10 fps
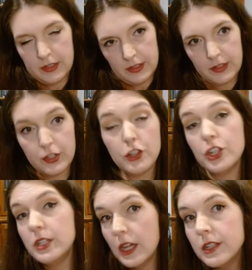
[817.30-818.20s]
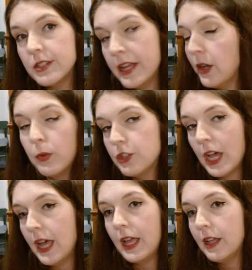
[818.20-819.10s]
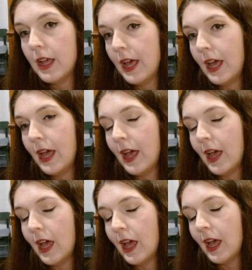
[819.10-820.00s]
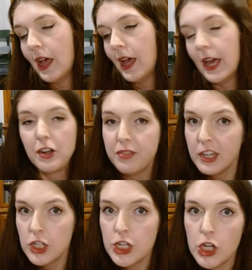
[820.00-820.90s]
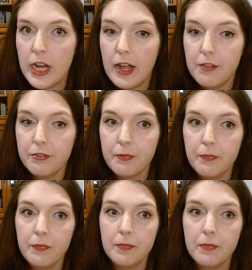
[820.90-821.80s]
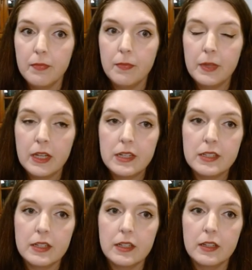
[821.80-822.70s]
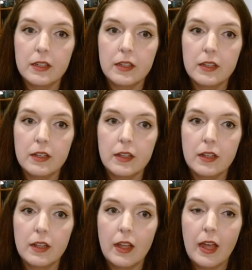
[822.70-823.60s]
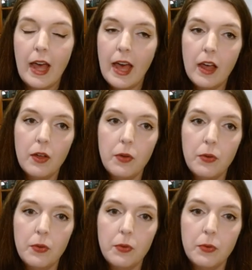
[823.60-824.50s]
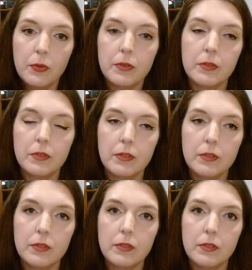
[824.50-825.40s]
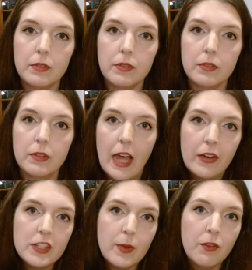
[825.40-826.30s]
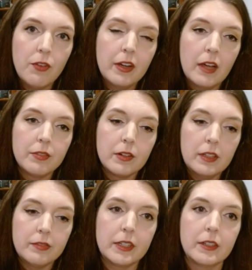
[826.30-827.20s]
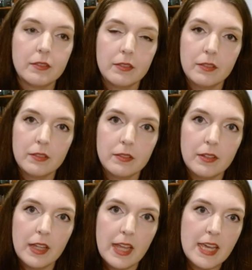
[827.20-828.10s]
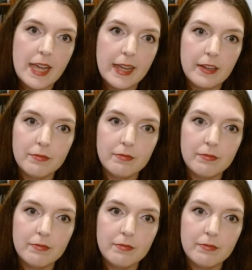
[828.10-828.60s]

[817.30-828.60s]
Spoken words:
So she does take, which I don't think she should have. Because how is my rook ever leaving a8?